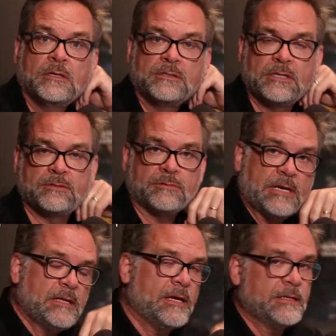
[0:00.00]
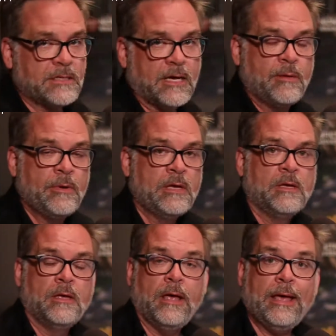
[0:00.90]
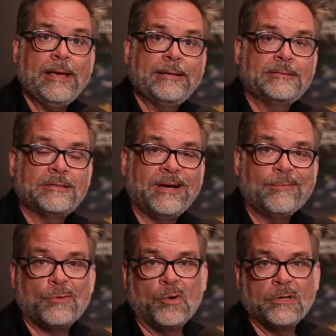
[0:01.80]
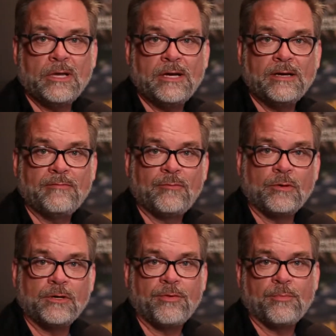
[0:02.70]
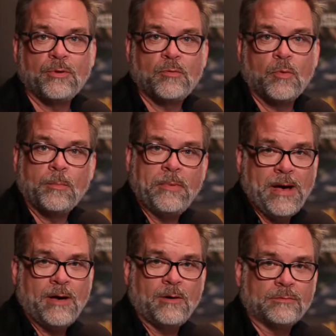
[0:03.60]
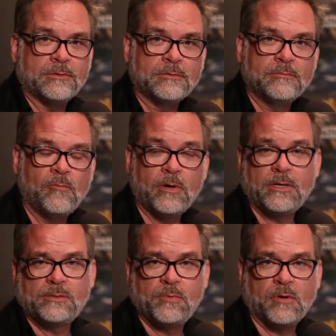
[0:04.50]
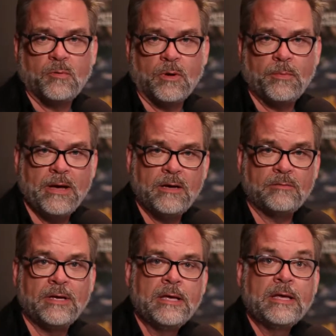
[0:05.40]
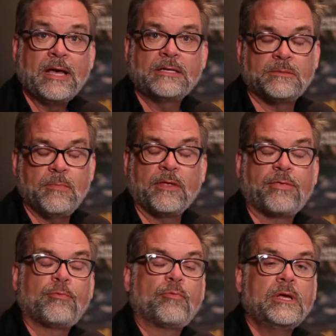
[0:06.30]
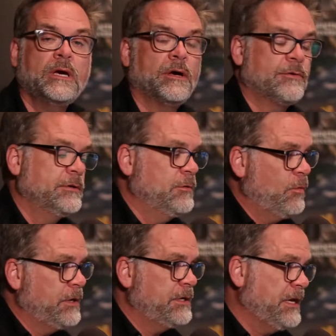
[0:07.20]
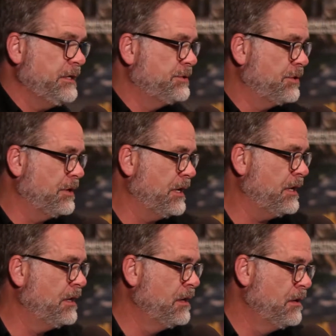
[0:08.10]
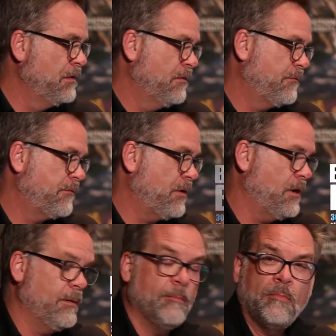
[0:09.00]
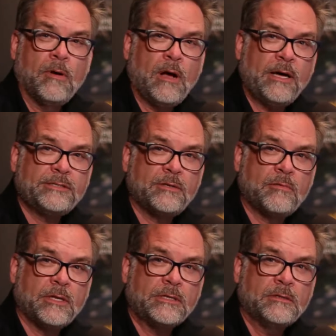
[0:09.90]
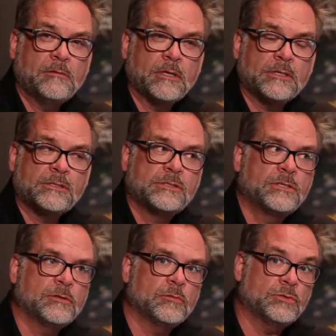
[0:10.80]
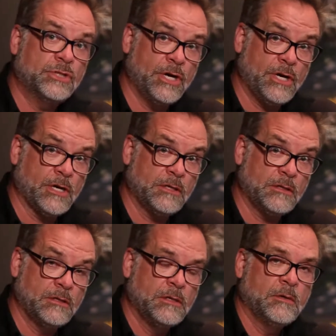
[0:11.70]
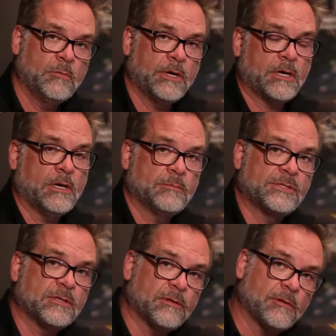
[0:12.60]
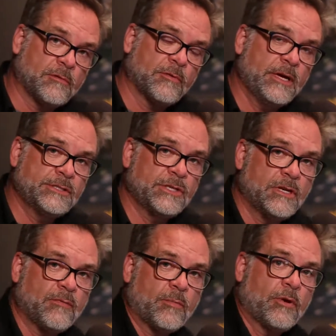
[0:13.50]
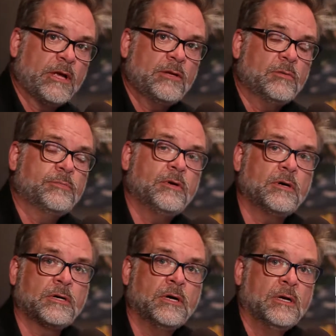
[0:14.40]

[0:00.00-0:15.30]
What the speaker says: Central Daylight Time, and I'm going live for another Bookward Bound. What is Bookward Bound? It's my 301-day journey from, I should really do this, to done when it comes to the creation of a brand new book